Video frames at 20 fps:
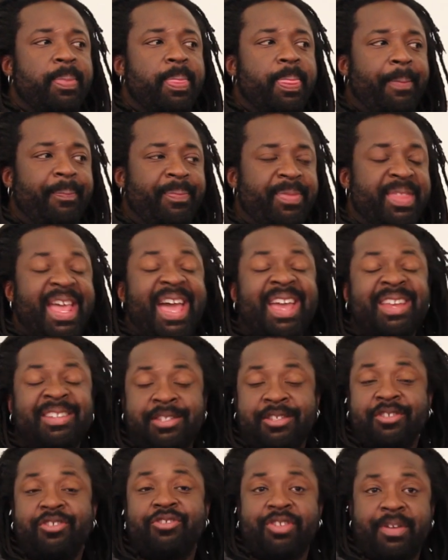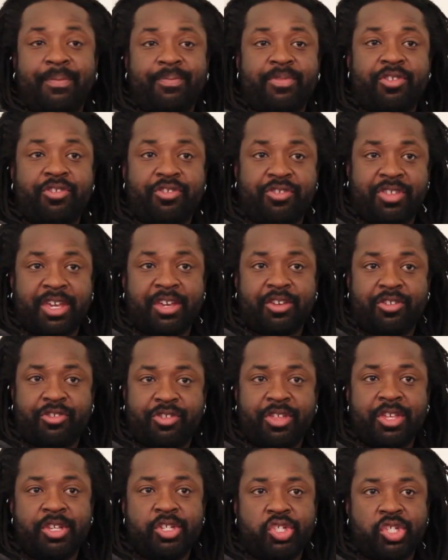
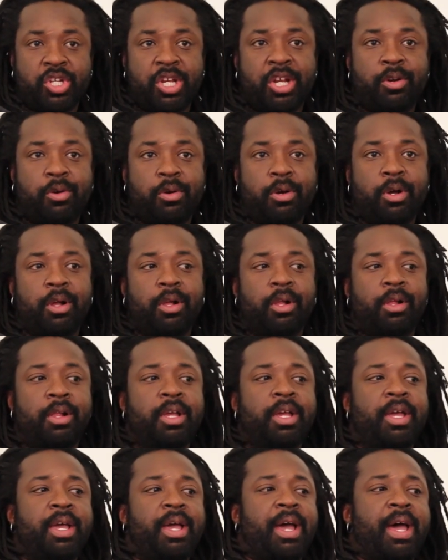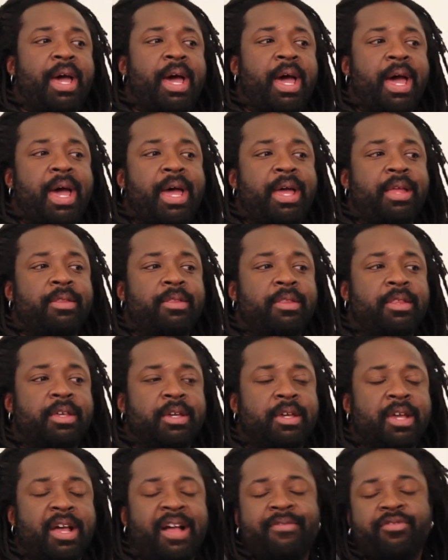1976 in general, and
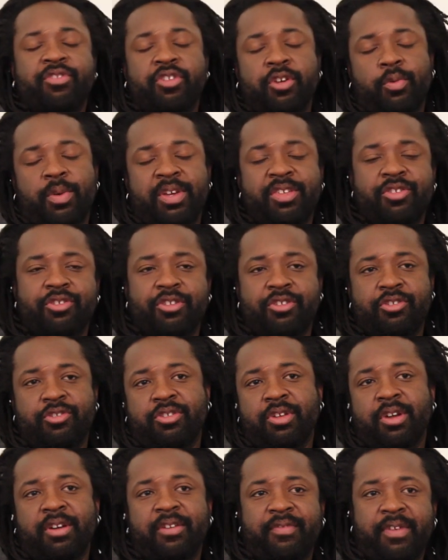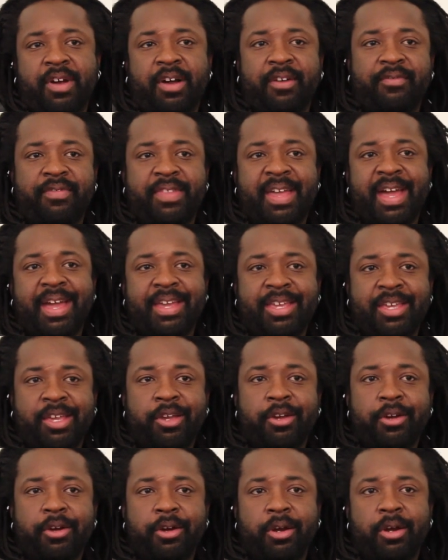the consequences of, of that
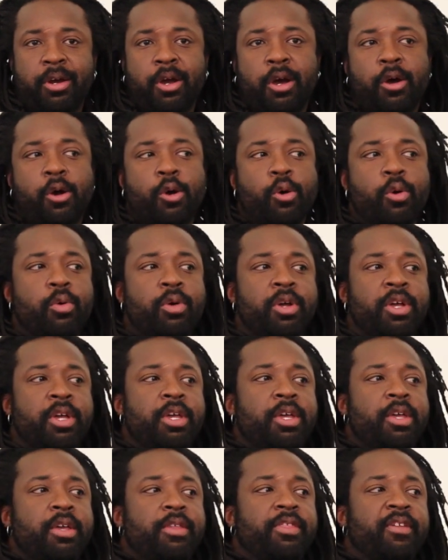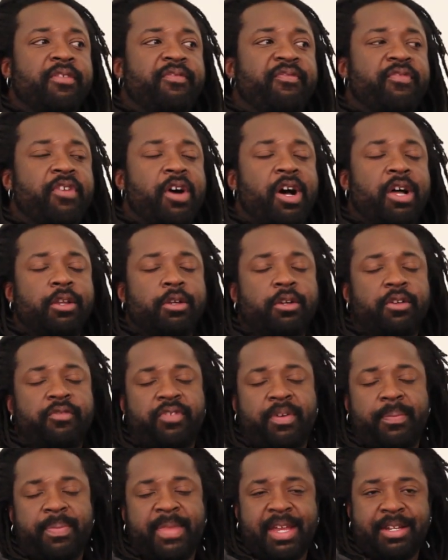year, how the fallout
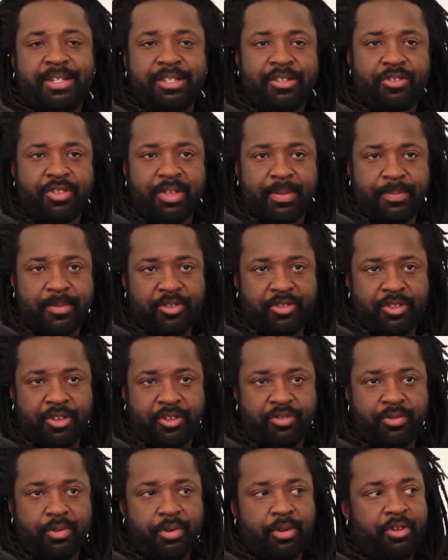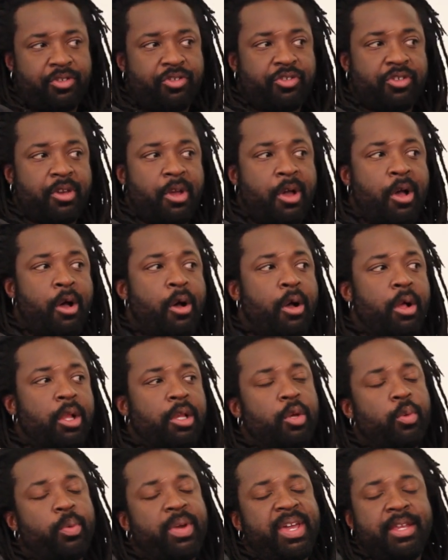from 1976 took us all
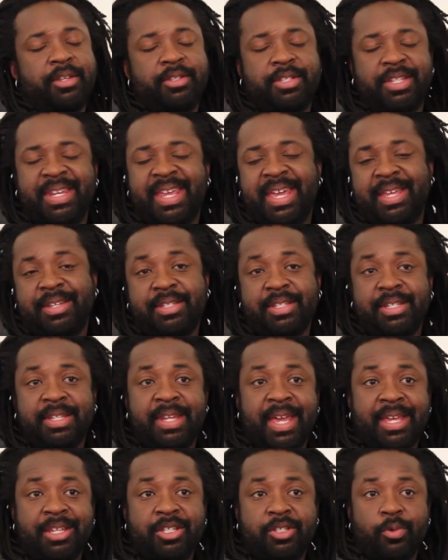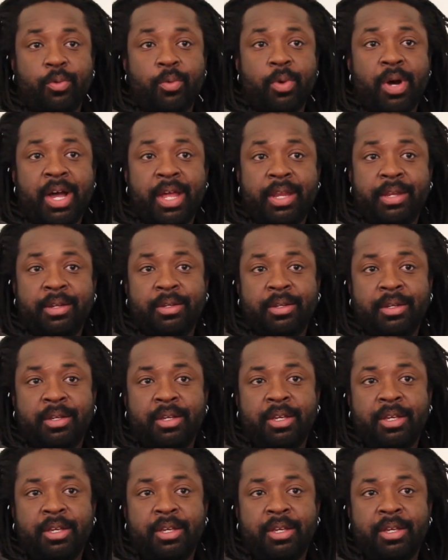the way into 1991.